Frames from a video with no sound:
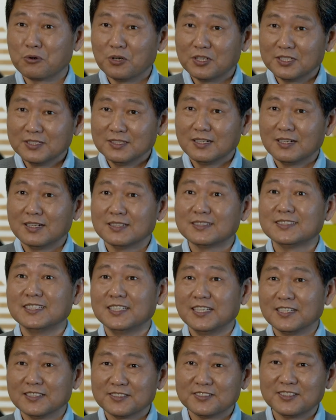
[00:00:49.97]
Guan, a
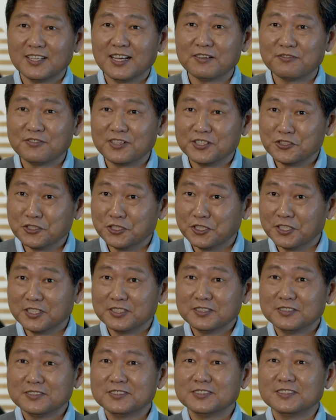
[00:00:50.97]
senior staff
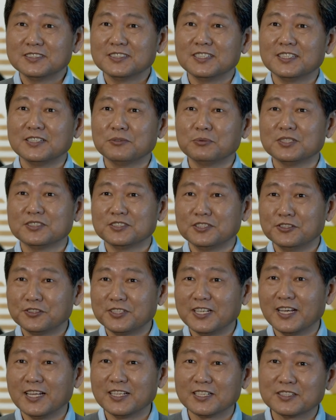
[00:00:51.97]
engineer with
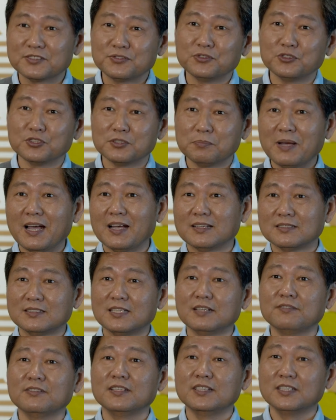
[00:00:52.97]
Nutanix for the past
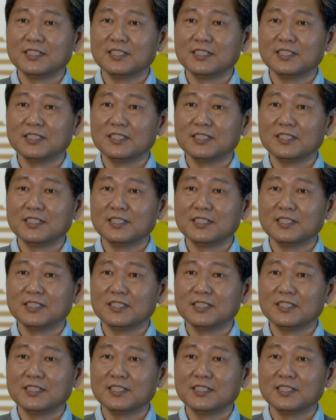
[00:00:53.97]
seven